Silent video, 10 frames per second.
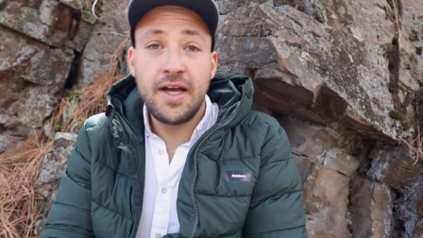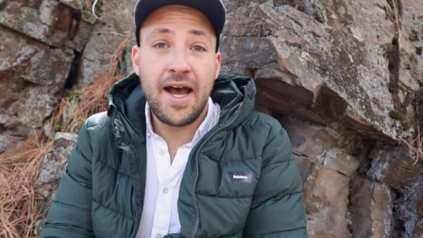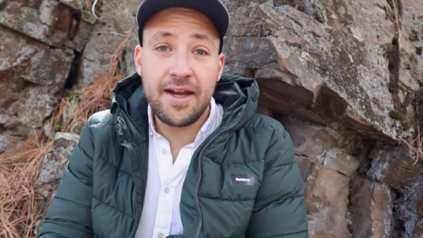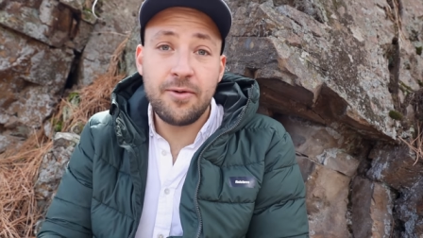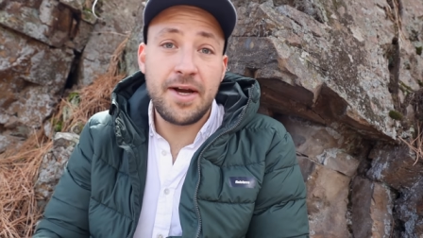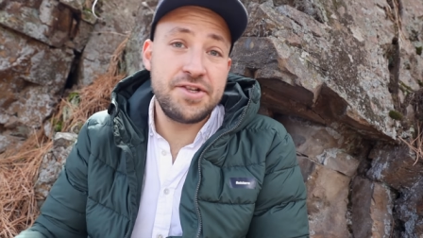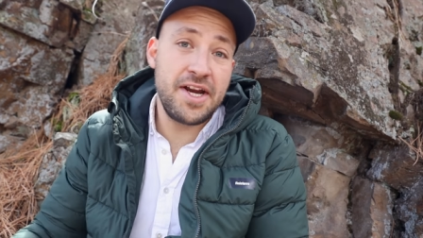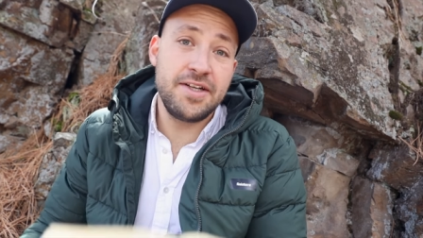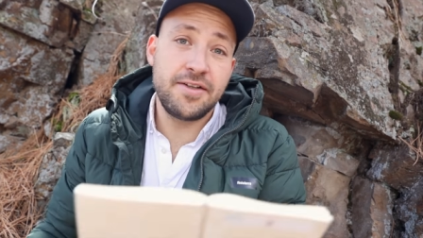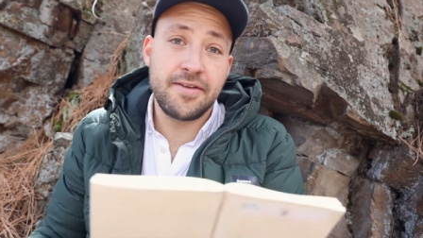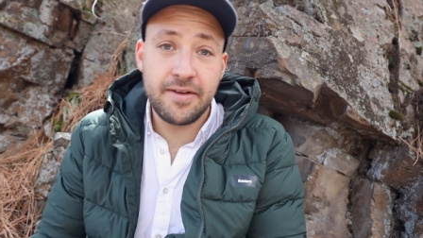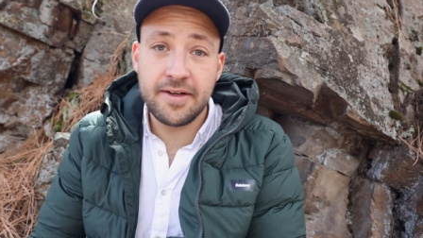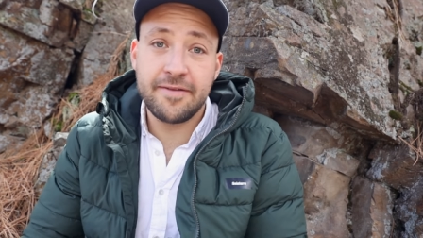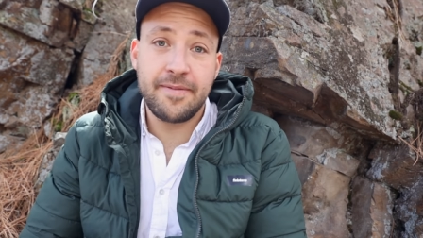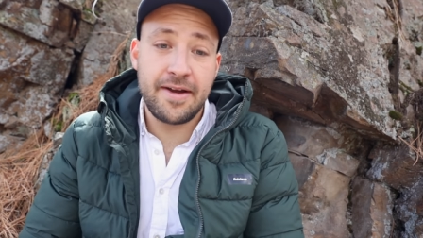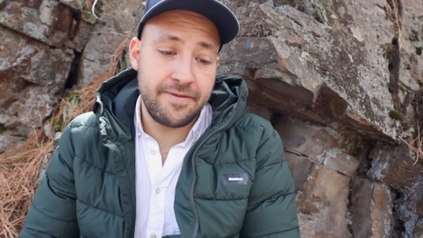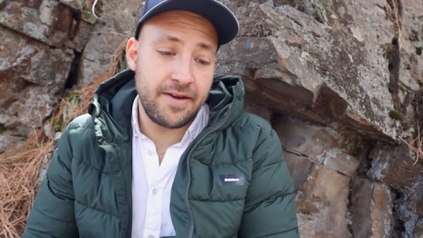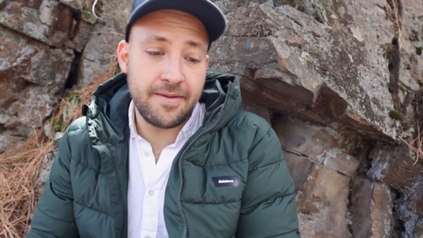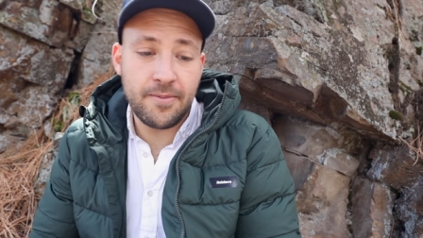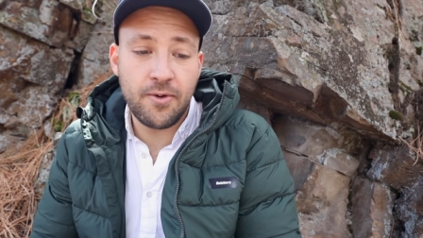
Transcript: How do I change the look of my film,